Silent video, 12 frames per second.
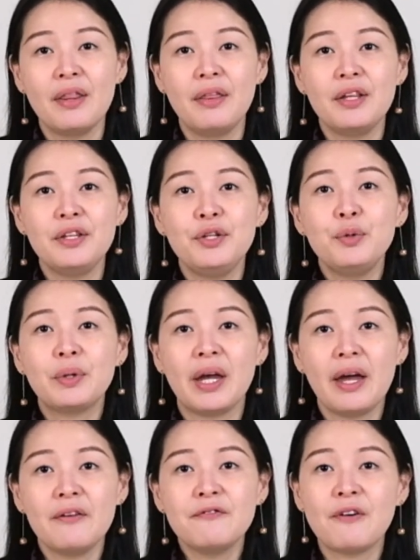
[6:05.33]
then you
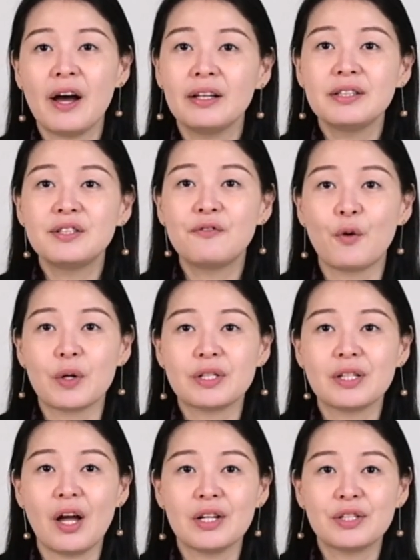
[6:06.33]
can file a
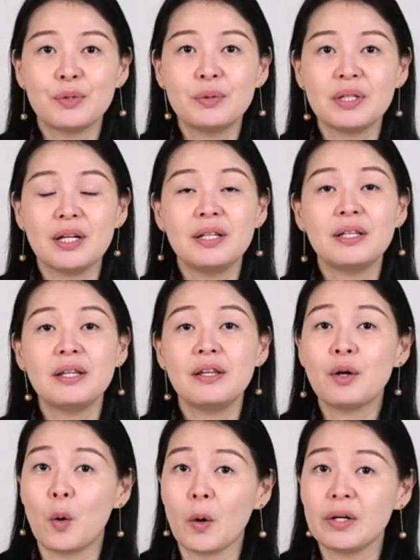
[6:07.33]
divorce lawsuit in
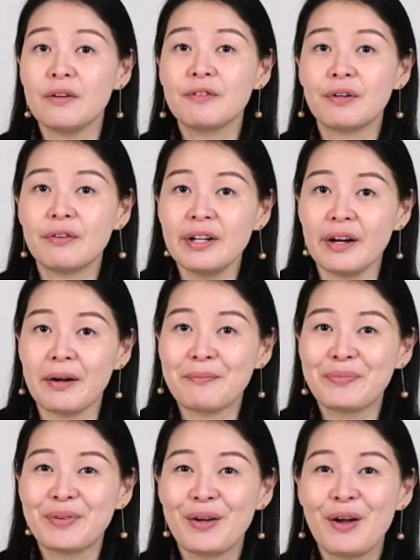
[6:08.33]
the Court of Korea